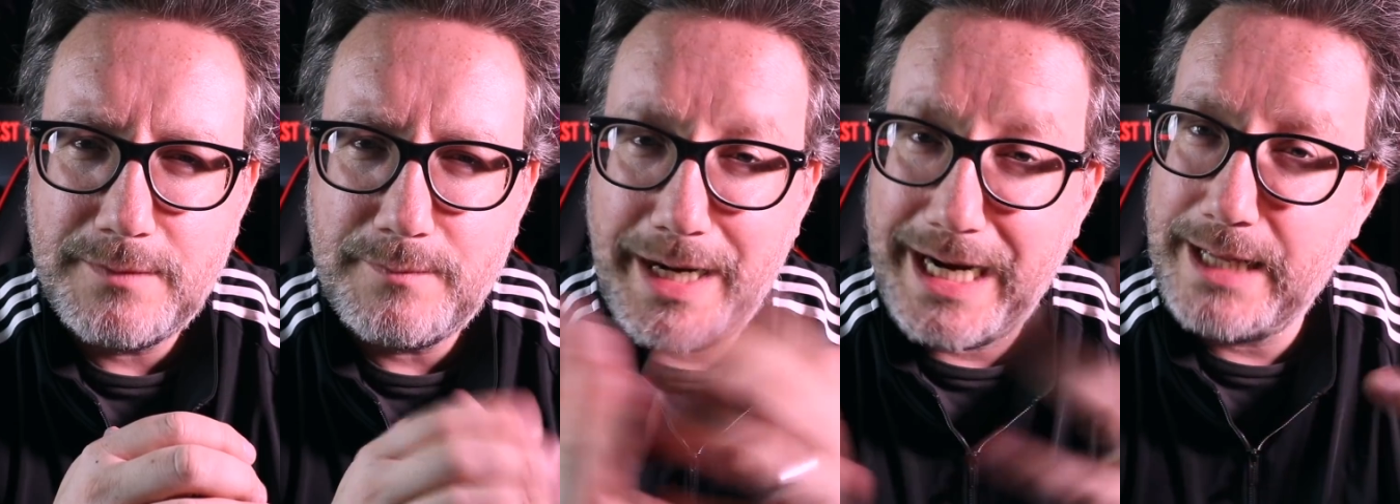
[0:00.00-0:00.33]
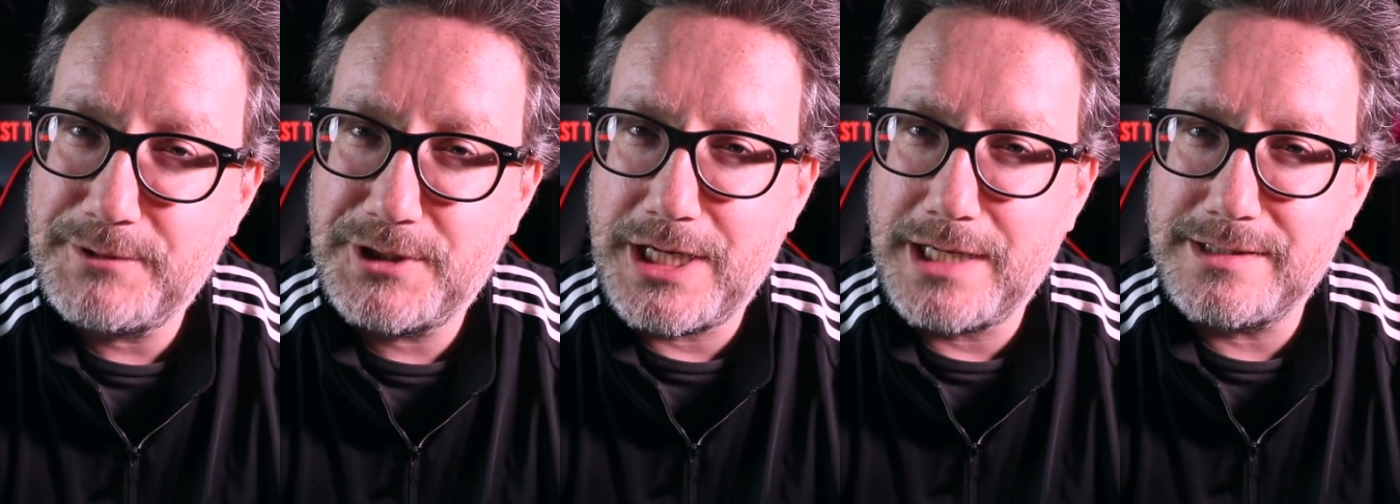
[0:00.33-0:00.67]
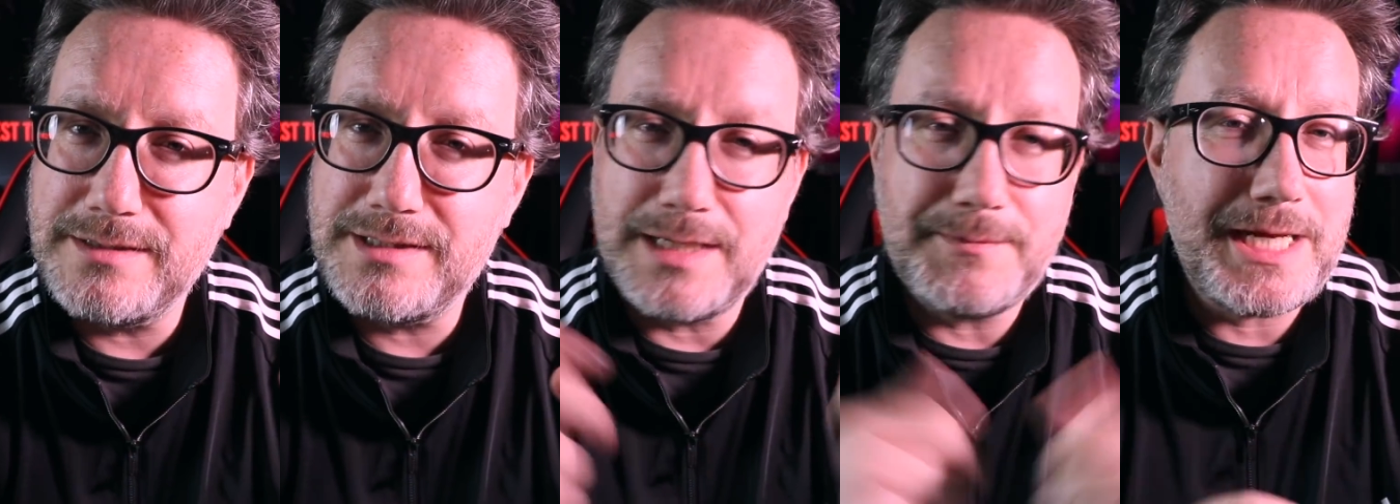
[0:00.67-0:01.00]
My name's
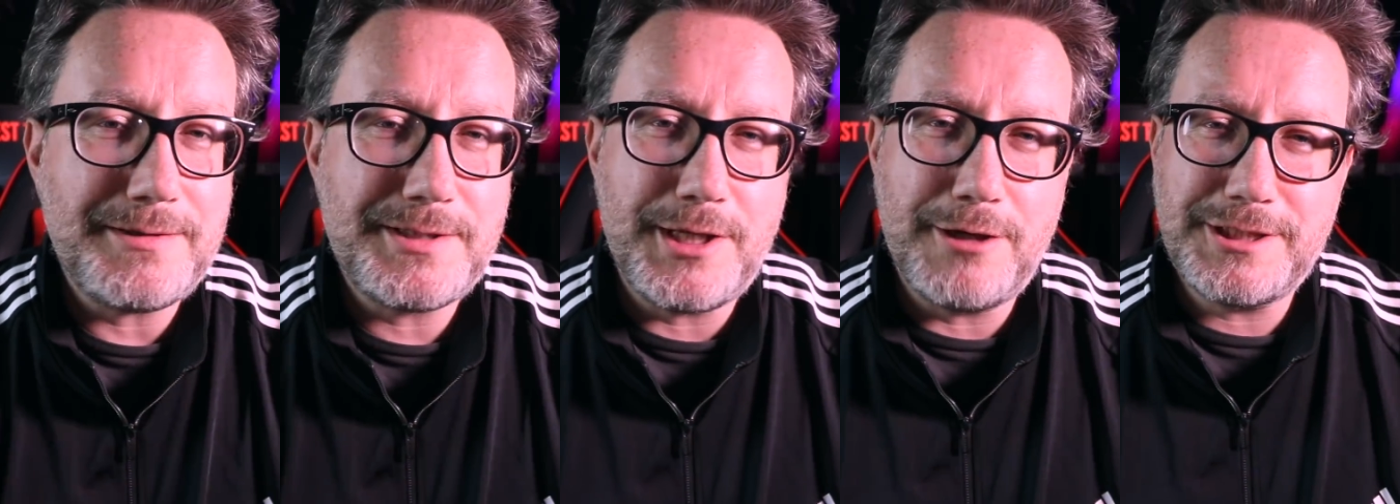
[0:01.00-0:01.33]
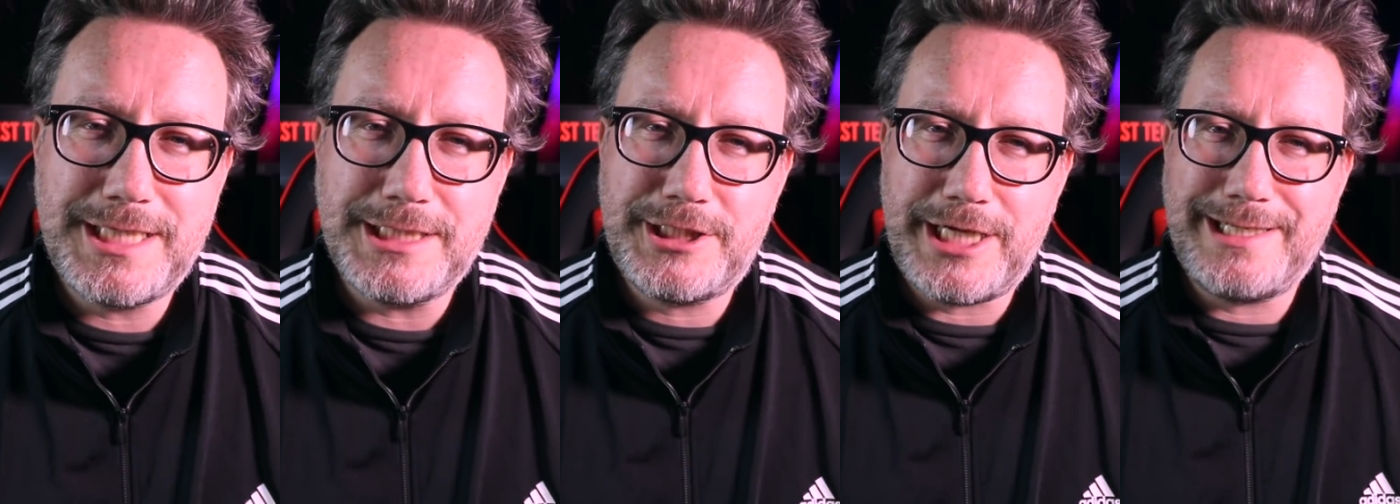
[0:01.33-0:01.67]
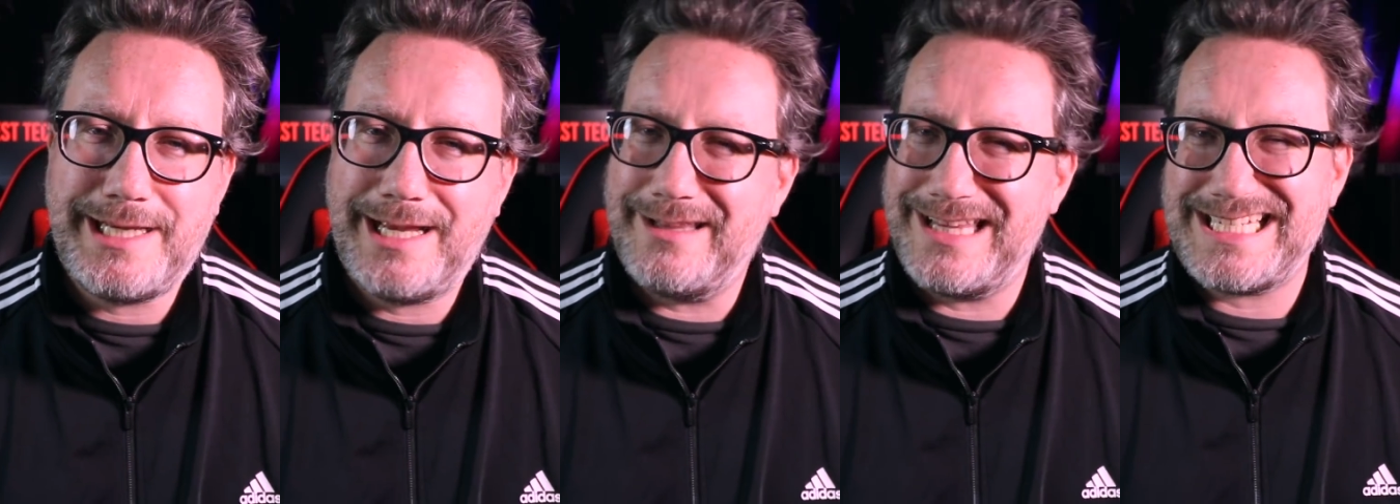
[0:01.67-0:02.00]
Jason, sometimes known as the
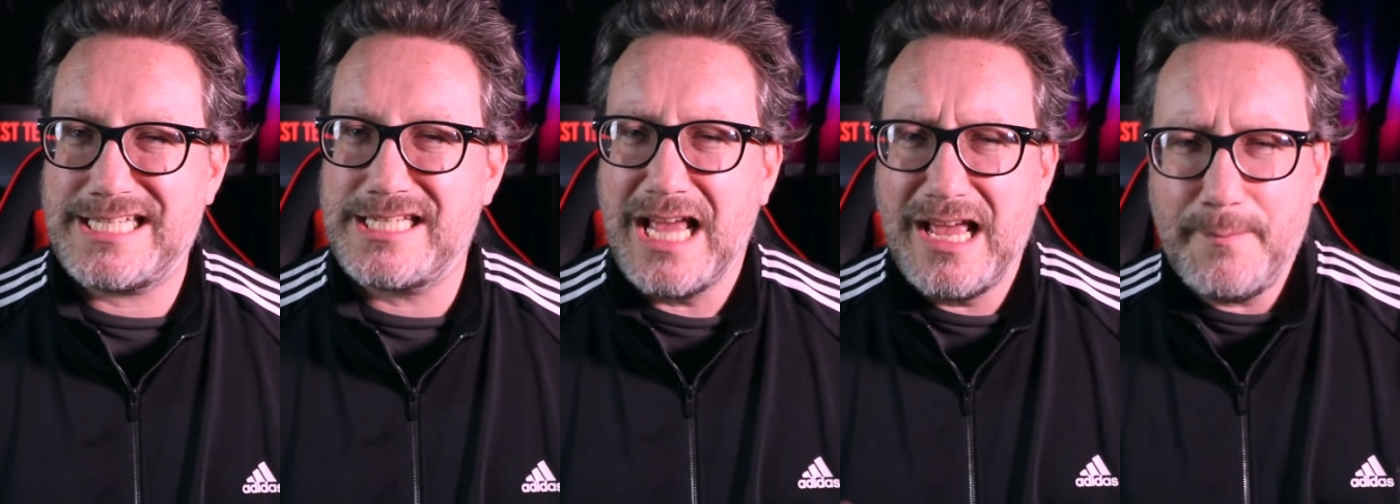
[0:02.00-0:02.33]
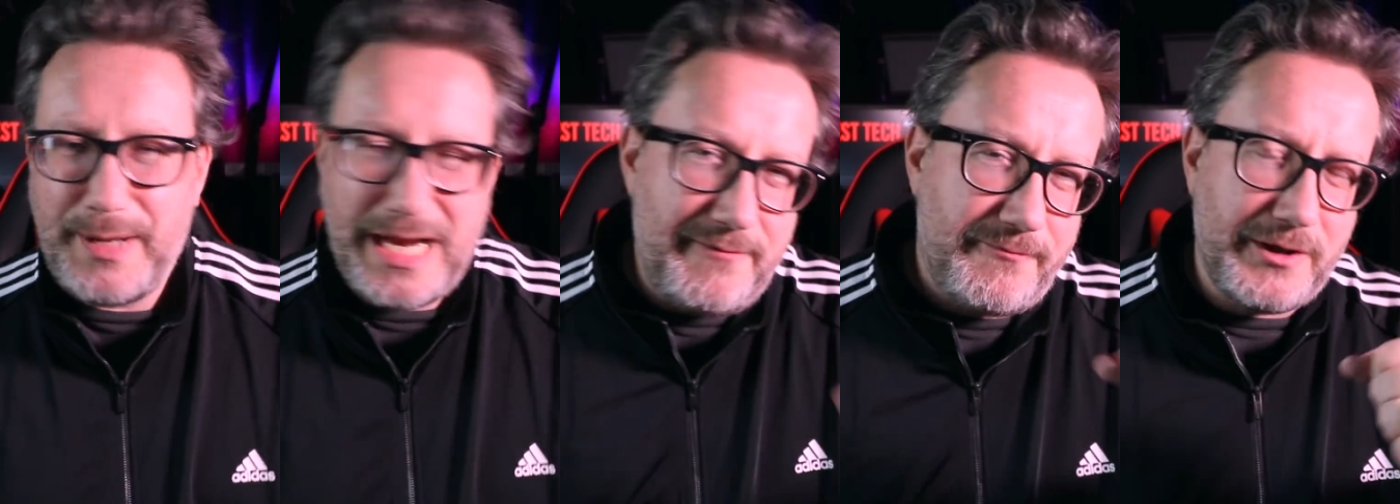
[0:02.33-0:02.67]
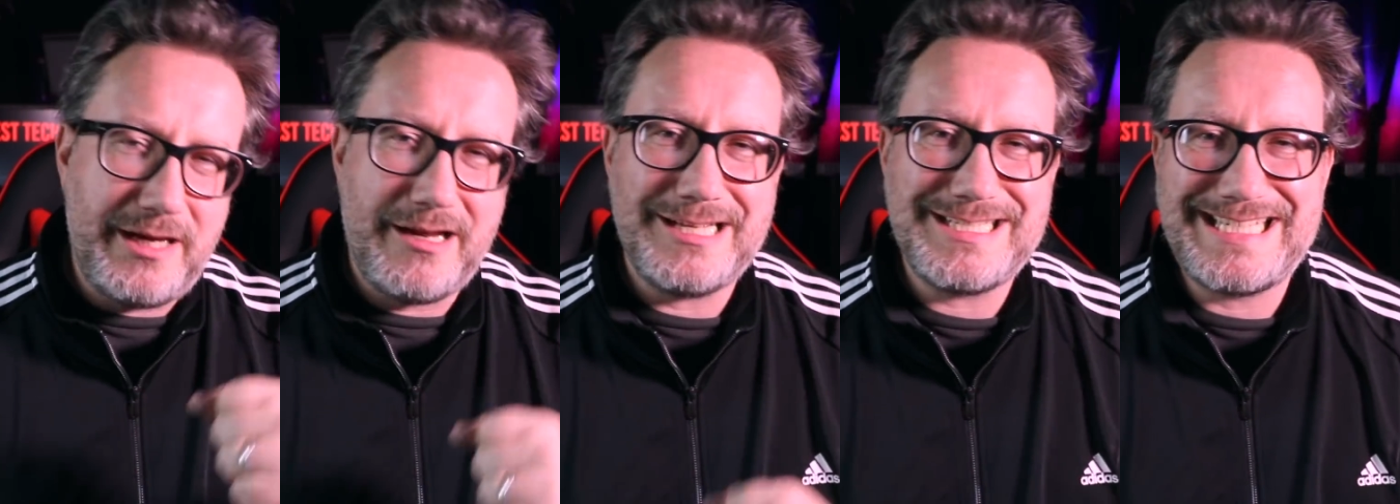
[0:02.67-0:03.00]
JTL. This is
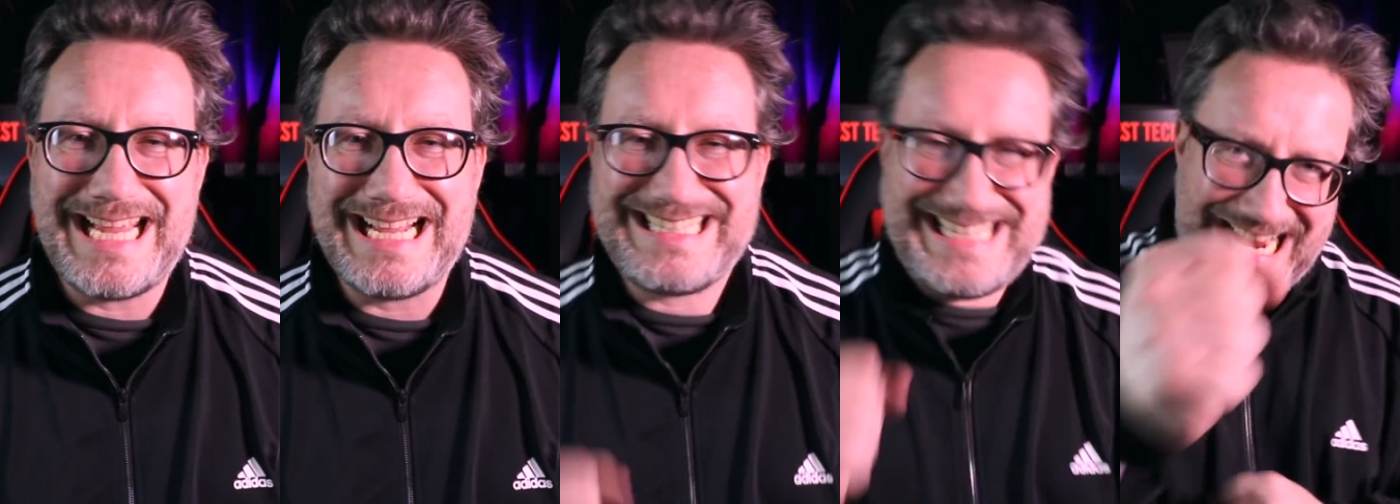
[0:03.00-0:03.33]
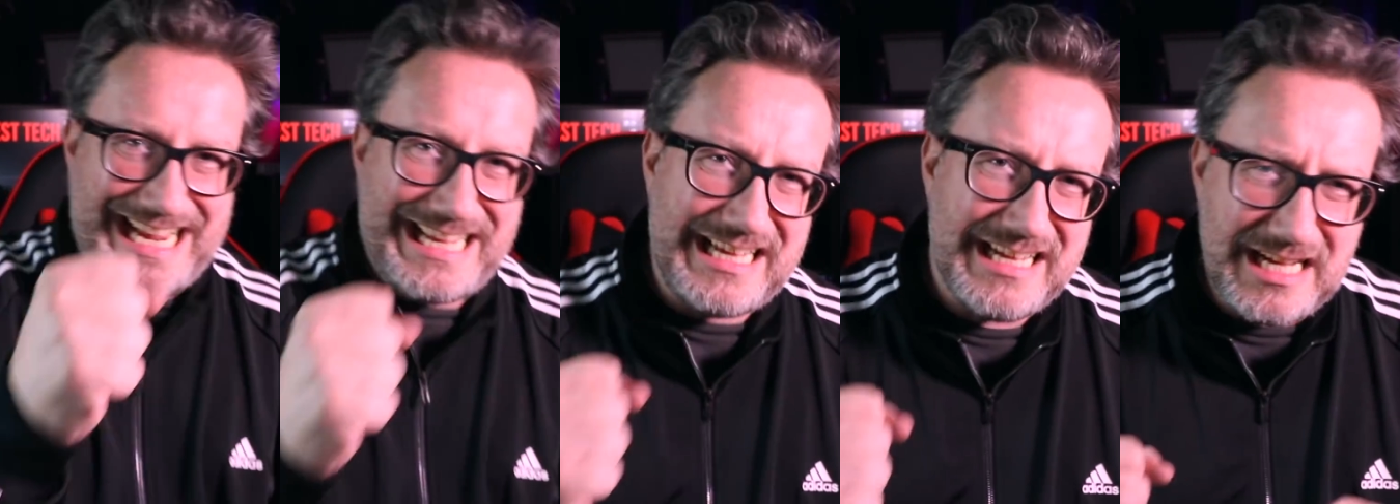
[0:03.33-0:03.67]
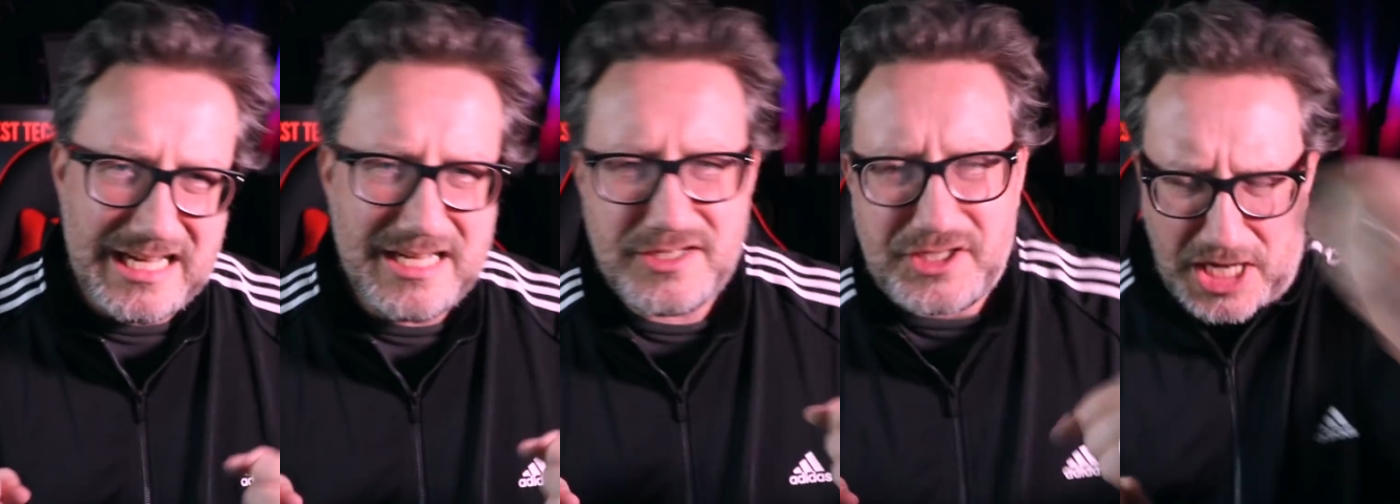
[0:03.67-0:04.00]
Painfully Honest Tech Tech.
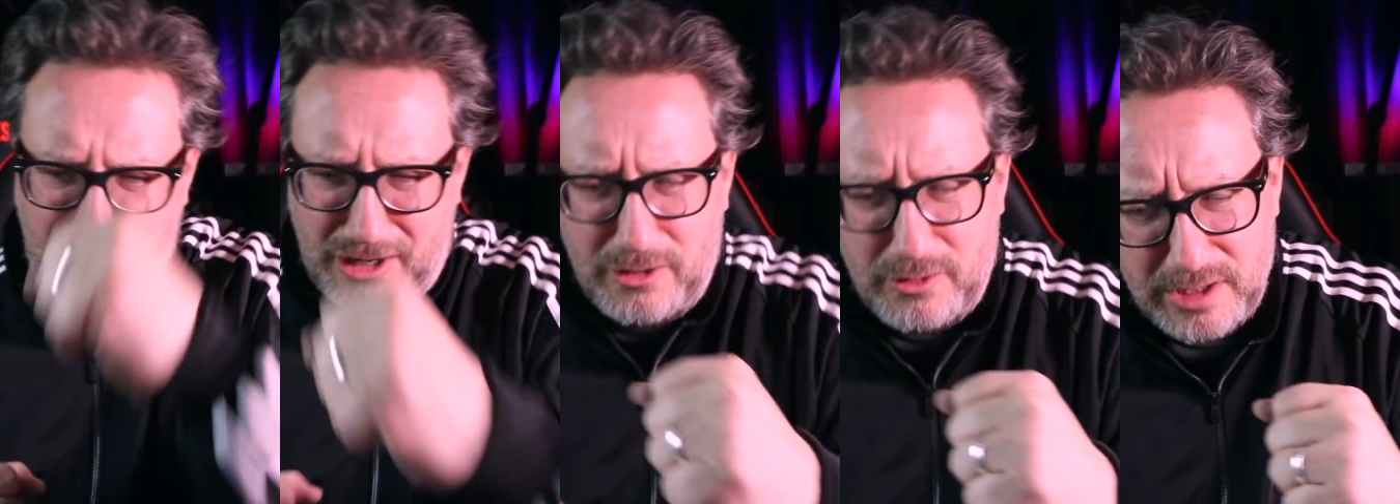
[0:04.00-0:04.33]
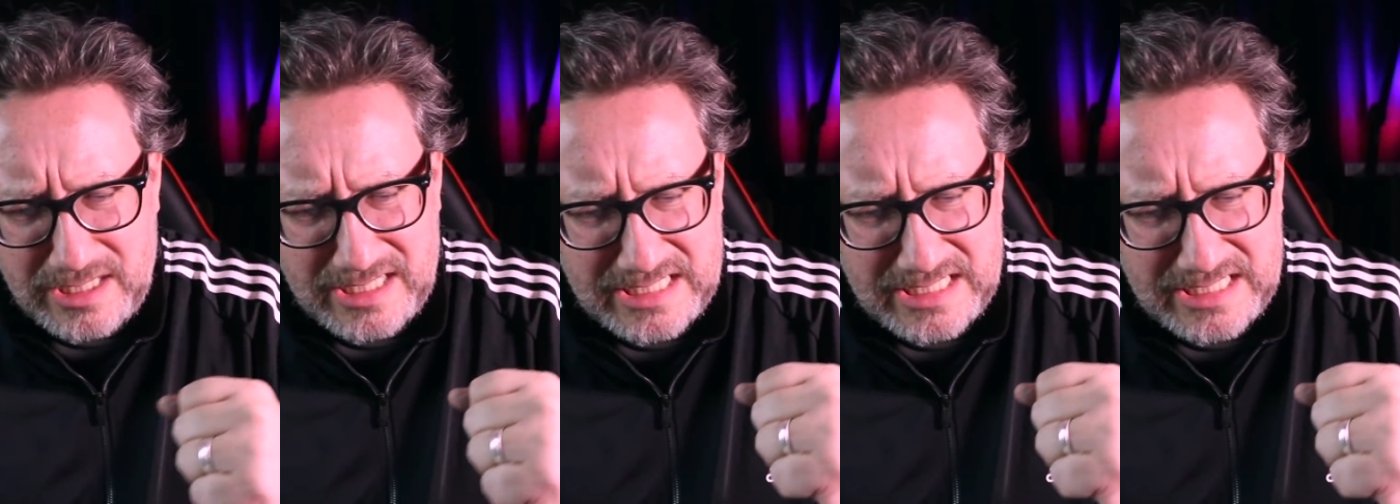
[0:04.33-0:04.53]
So,